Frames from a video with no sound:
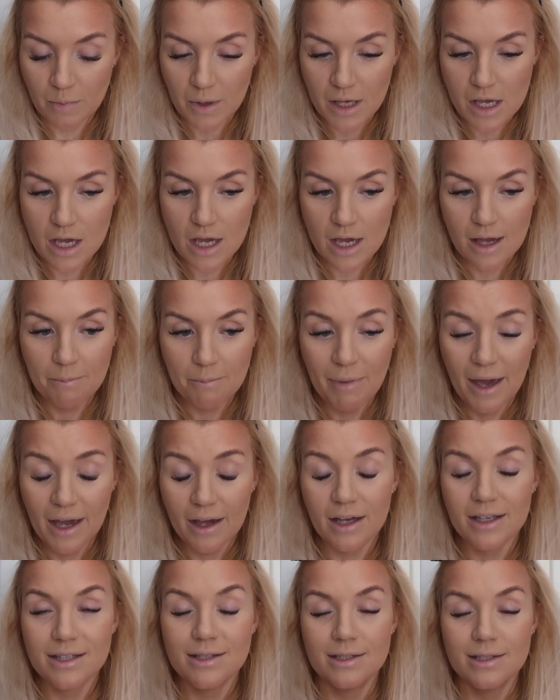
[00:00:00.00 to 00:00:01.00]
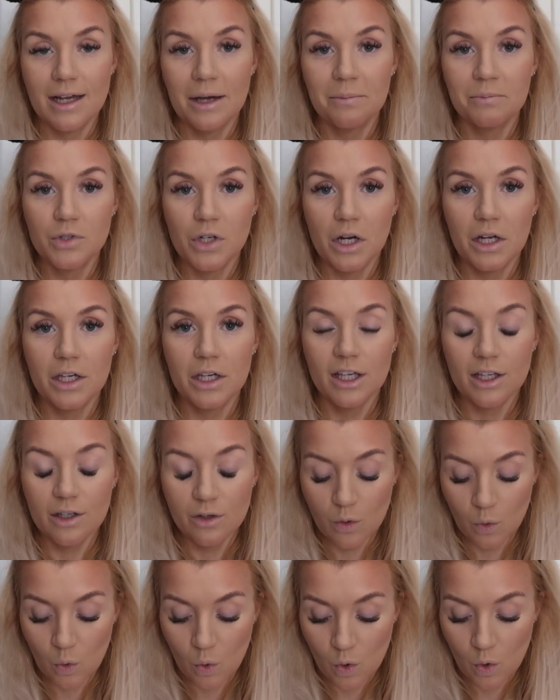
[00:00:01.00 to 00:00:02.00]
be Becca
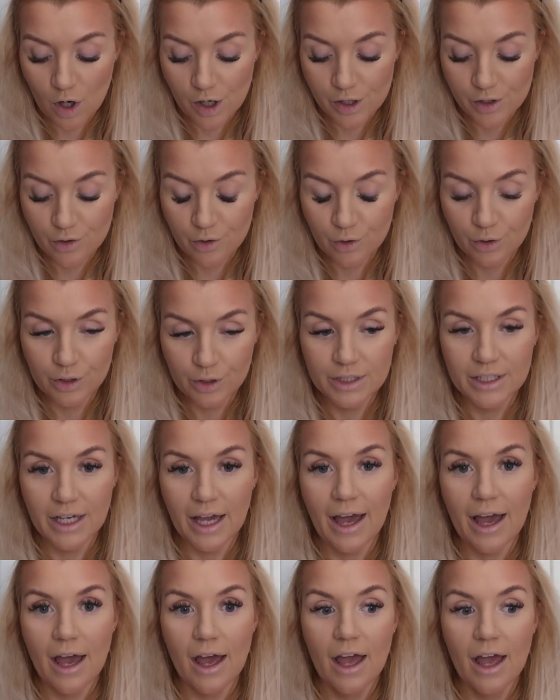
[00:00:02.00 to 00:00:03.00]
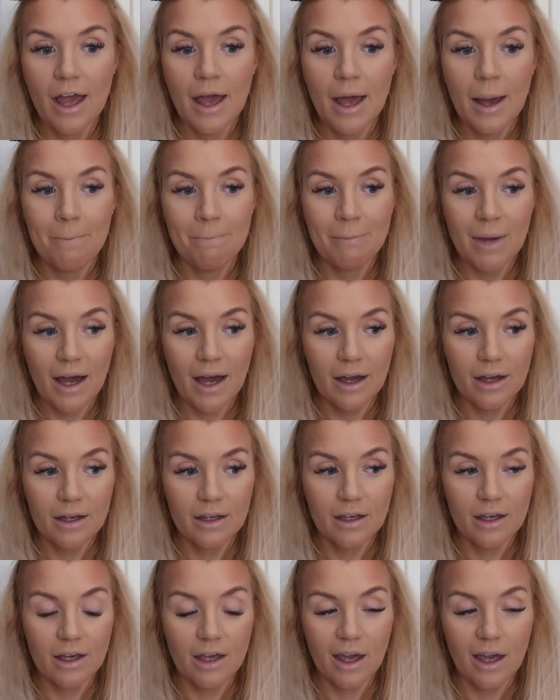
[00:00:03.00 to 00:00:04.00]
Snapdragon, or you could get
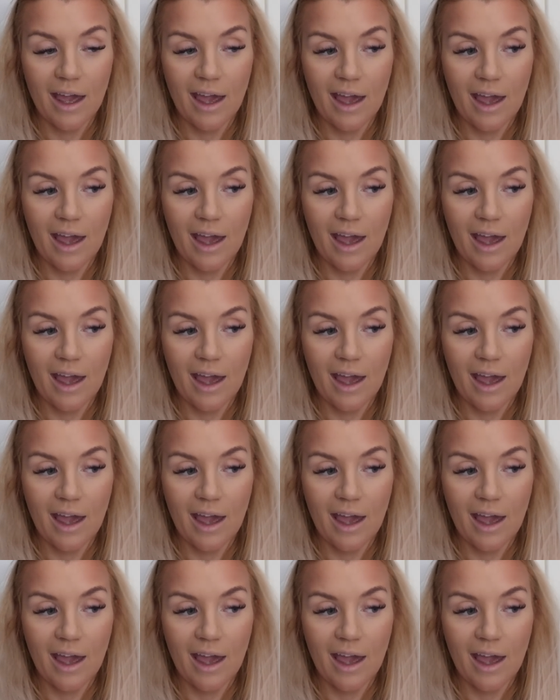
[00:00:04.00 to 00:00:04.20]
MAC,